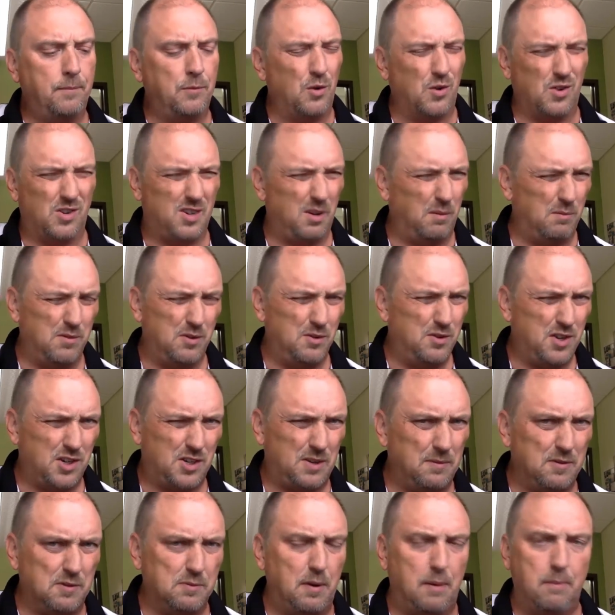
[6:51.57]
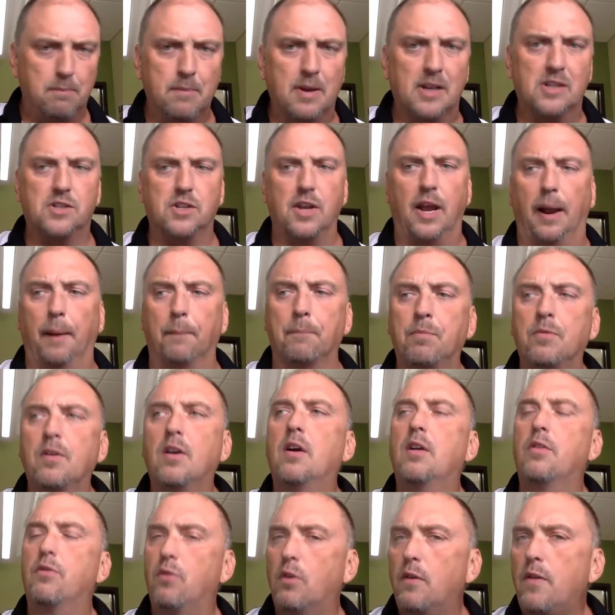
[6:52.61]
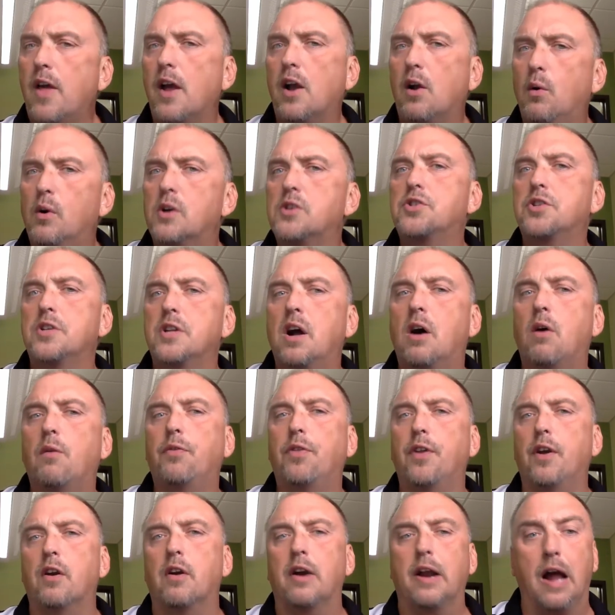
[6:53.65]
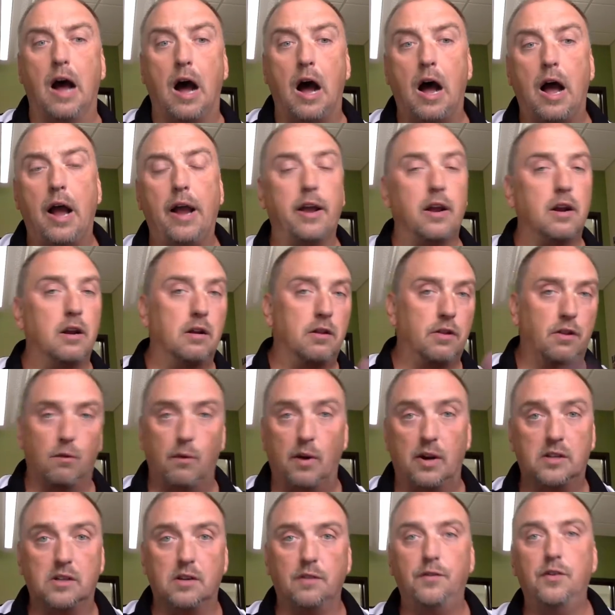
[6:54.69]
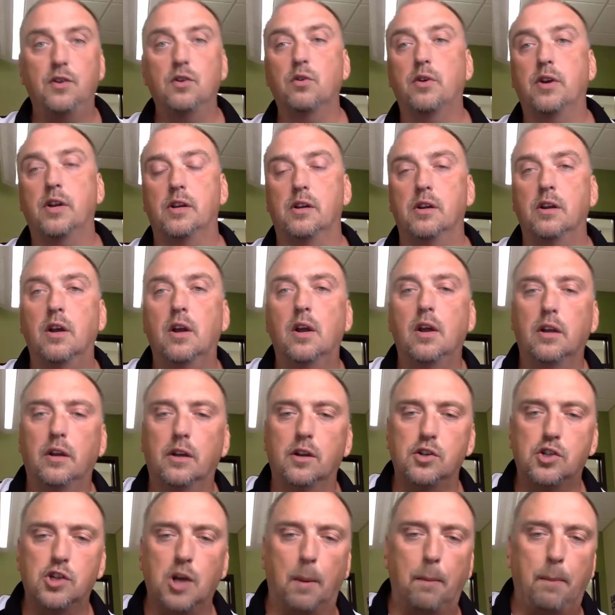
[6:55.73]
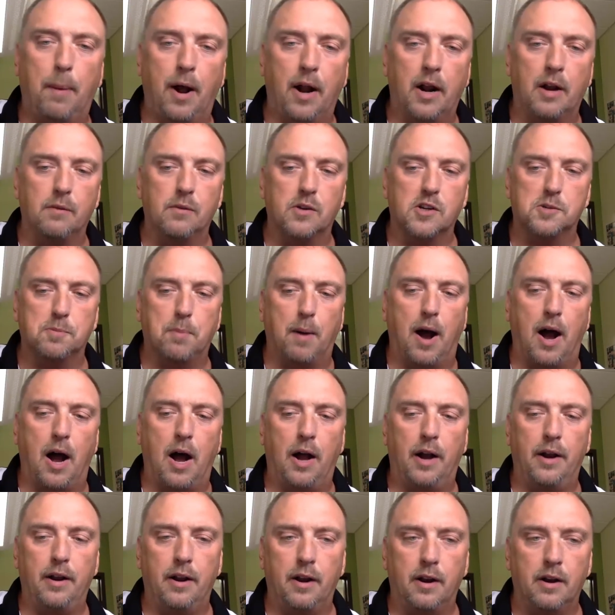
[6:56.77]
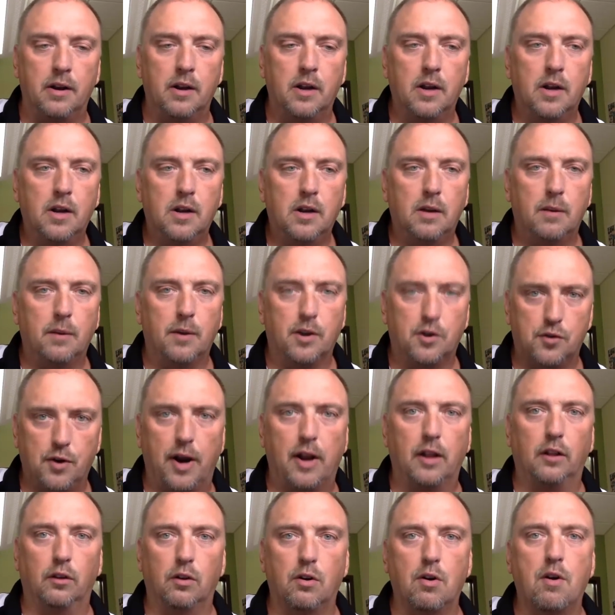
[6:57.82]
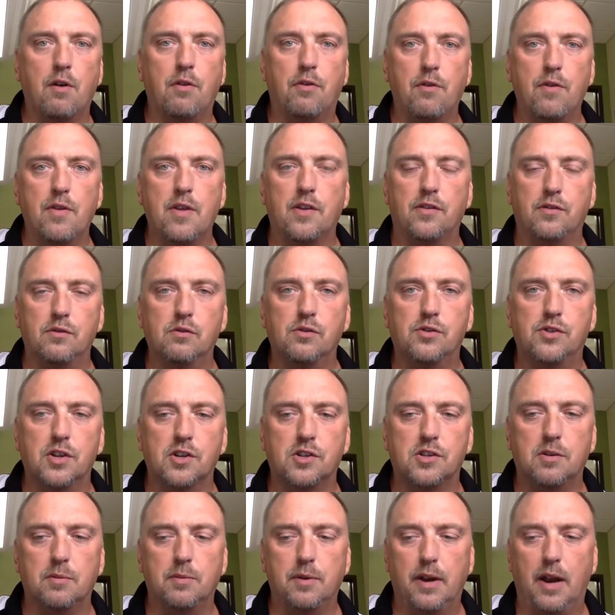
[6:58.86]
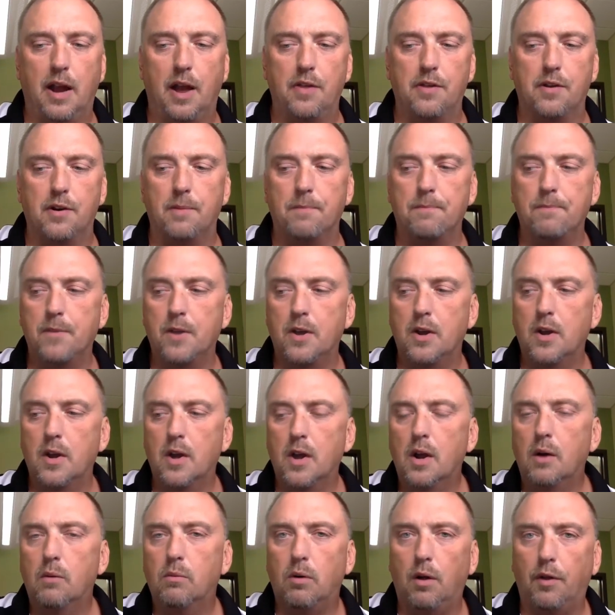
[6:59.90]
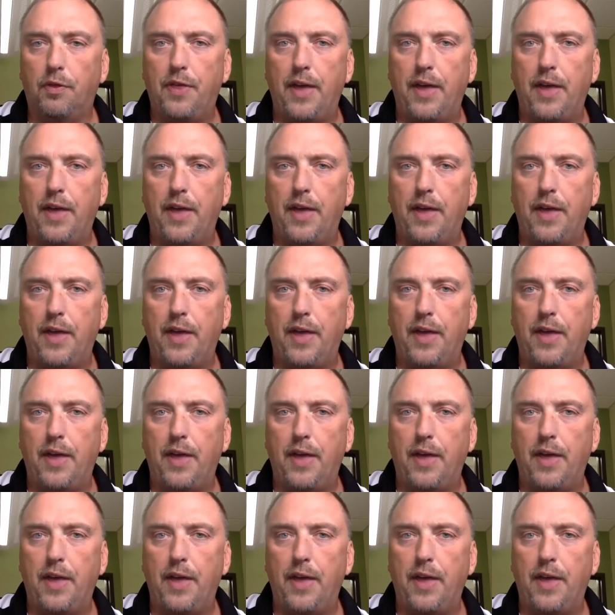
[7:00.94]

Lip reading: or something that just seems to be missing. Throw that question out there, and I and the rest of you can jump on and respond, and we can try to learn through this new system together. Well,